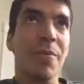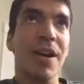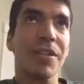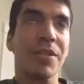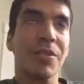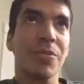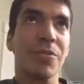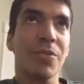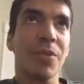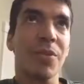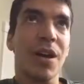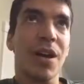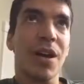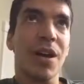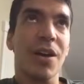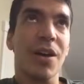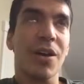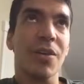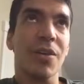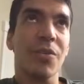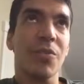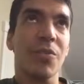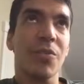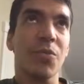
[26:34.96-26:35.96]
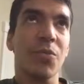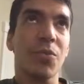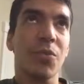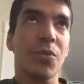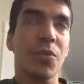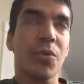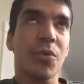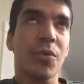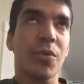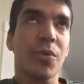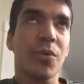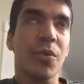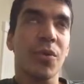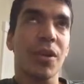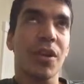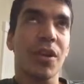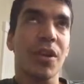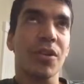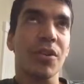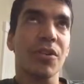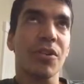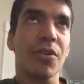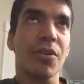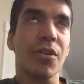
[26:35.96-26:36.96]
to
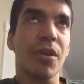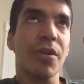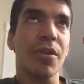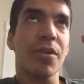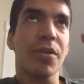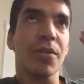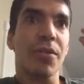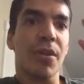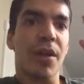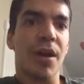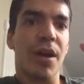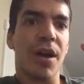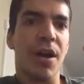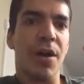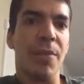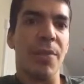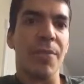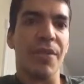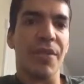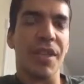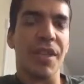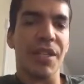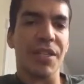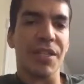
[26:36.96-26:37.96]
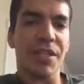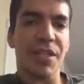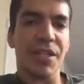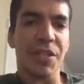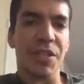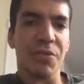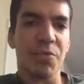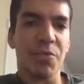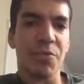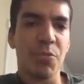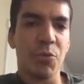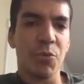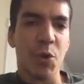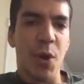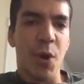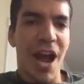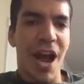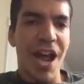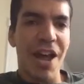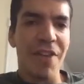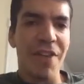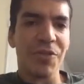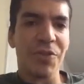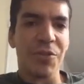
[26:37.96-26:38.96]
earlier, so this
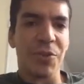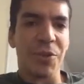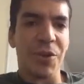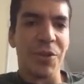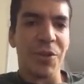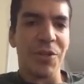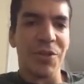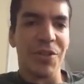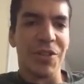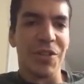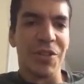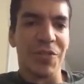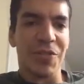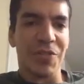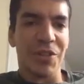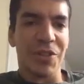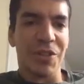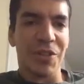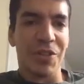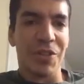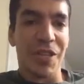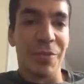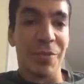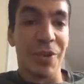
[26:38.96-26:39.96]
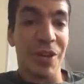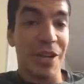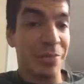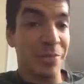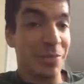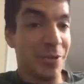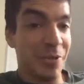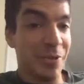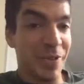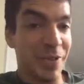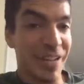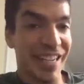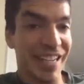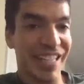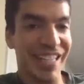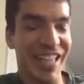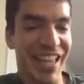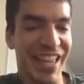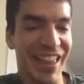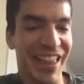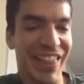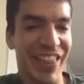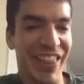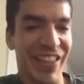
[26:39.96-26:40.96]
drive towards the liberty movement,
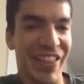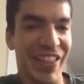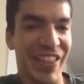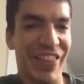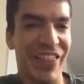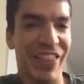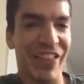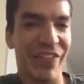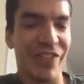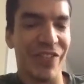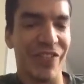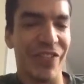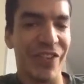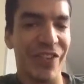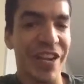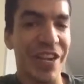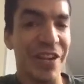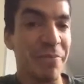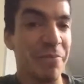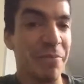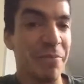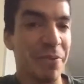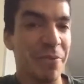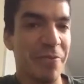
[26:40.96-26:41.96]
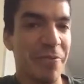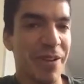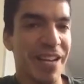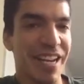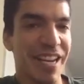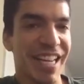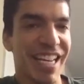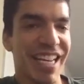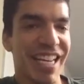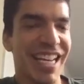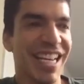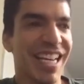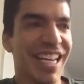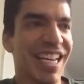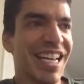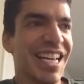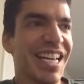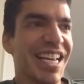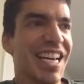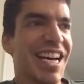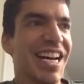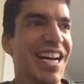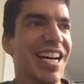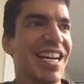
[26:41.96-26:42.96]
like the freedom movement,
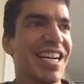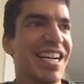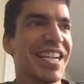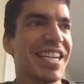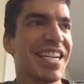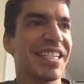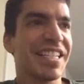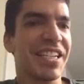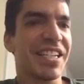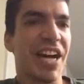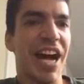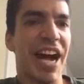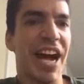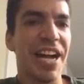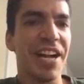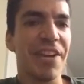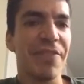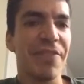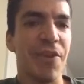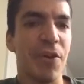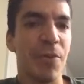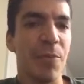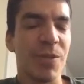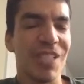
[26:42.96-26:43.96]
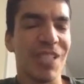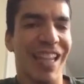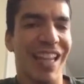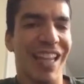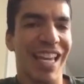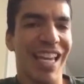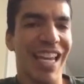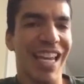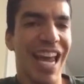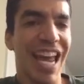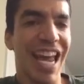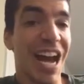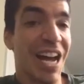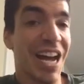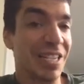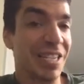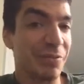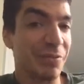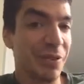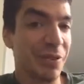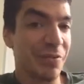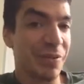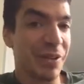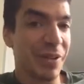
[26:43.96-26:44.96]
is kind of almost like the chaos
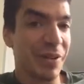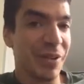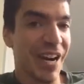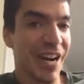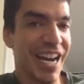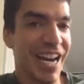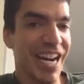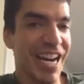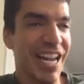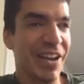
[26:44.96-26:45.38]
movement, right?